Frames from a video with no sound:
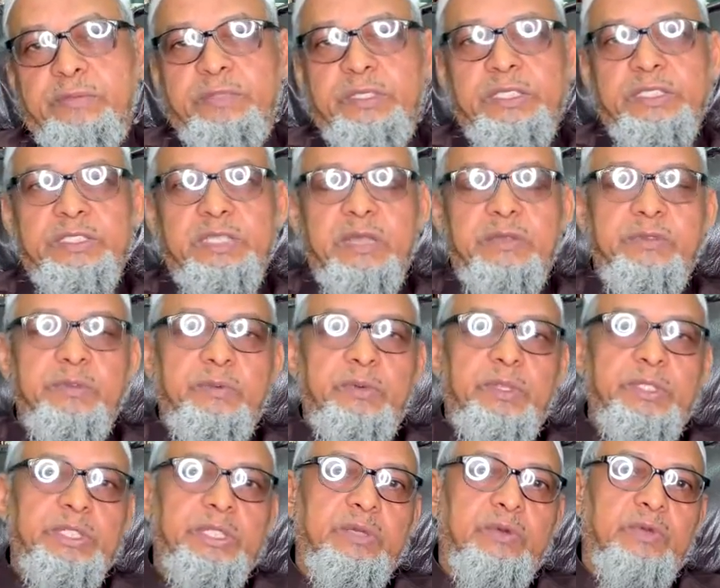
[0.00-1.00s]
peace and the
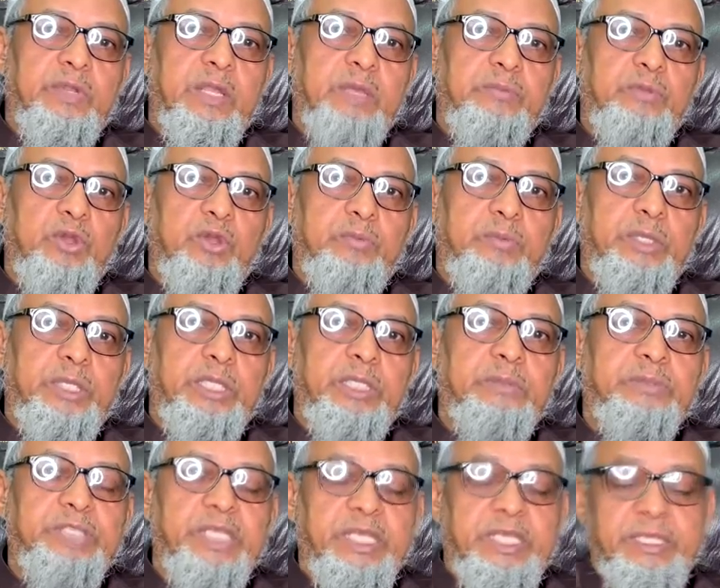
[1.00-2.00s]
blessing of Allah be upon him
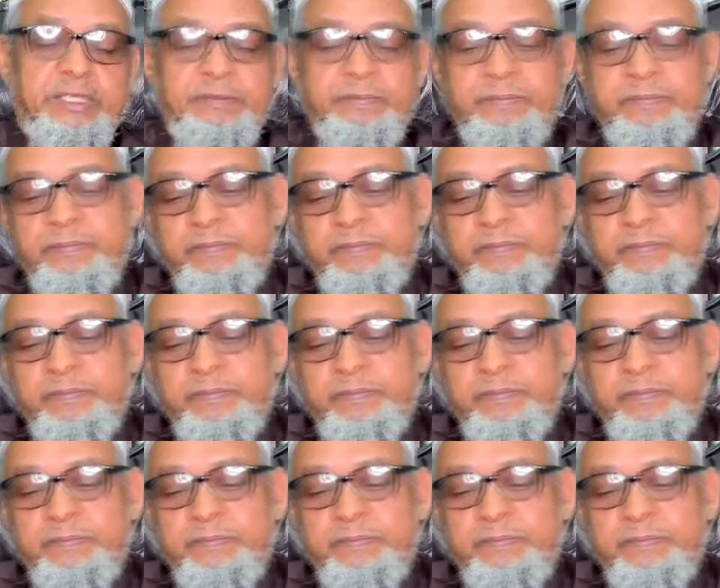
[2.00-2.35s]
saying,